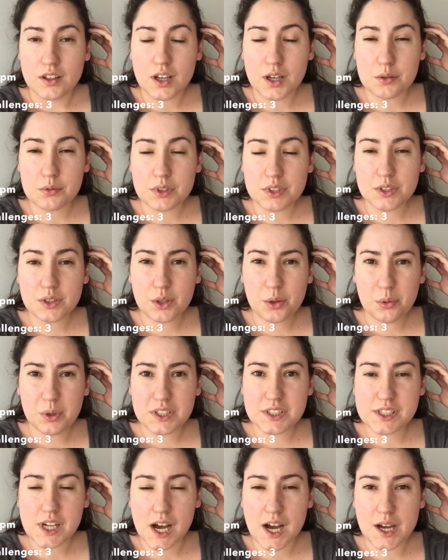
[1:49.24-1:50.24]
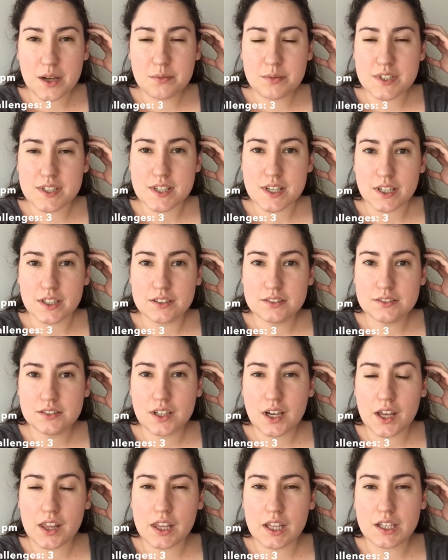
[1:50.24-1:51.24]
I wonder what time is it?
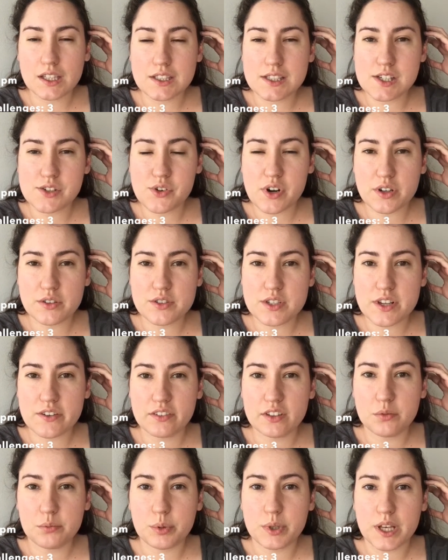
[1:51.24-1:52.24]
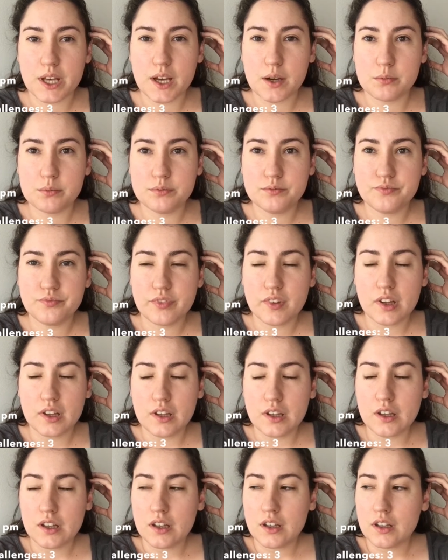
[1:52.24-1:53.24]
I think it's around 7 p.m.
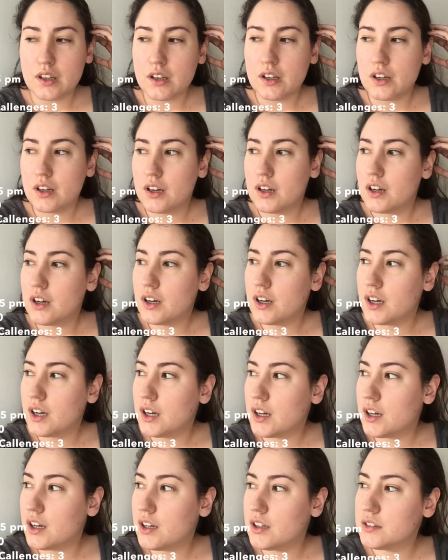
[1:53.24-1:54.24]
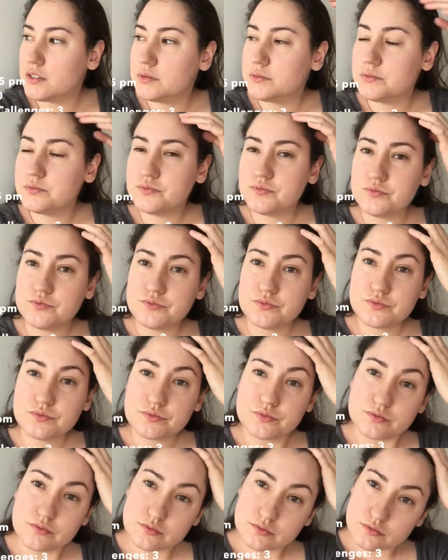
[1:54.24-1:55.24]

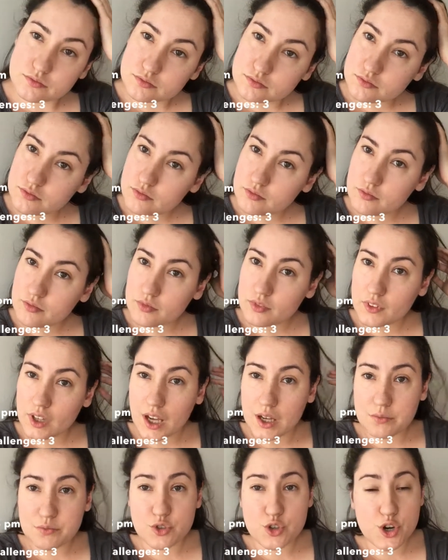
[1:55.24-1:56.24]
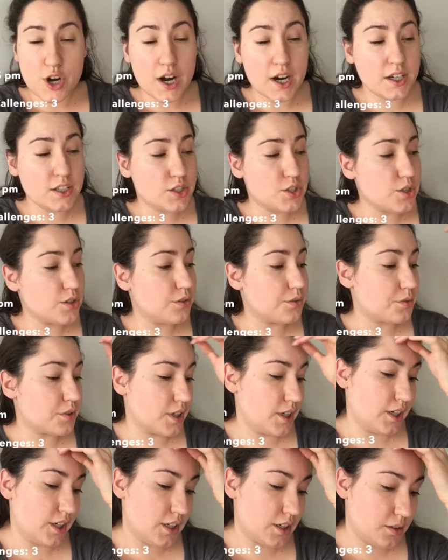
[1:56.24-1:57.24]
I'm trying to
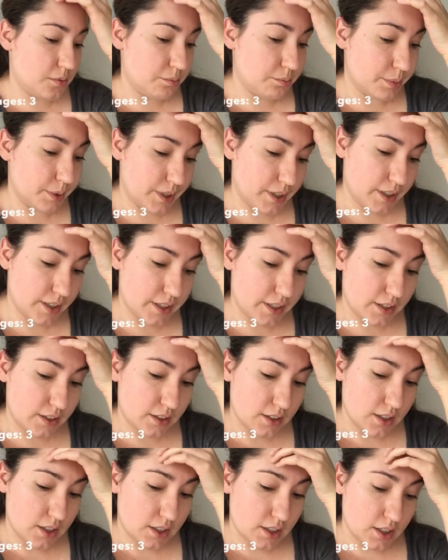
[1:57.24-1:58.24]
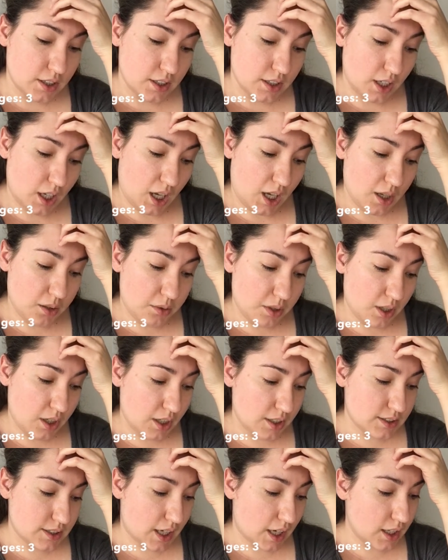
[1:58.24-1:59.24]
read, but I'm not
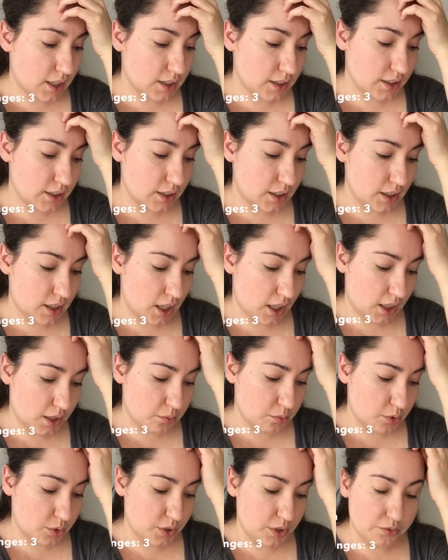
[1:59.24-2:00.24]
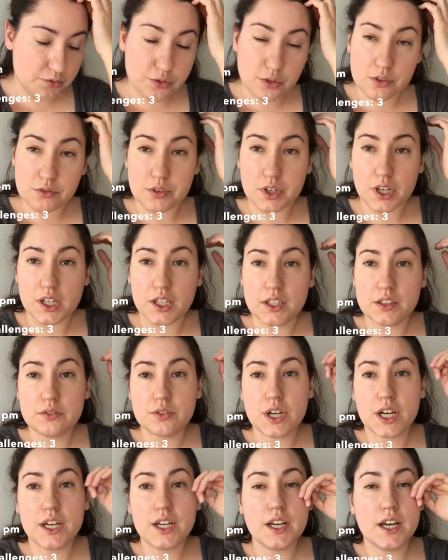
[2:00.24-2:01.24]
exactly in a mood for reading
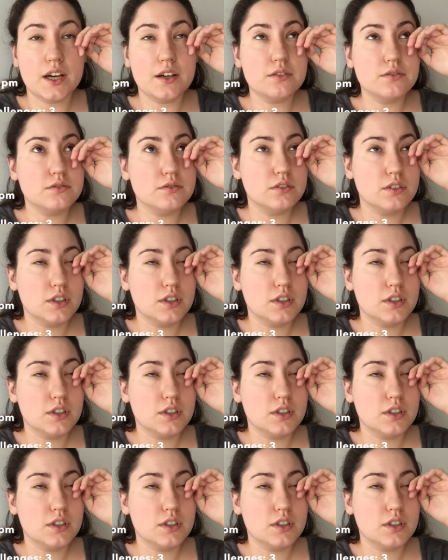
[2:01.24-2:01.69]
right now.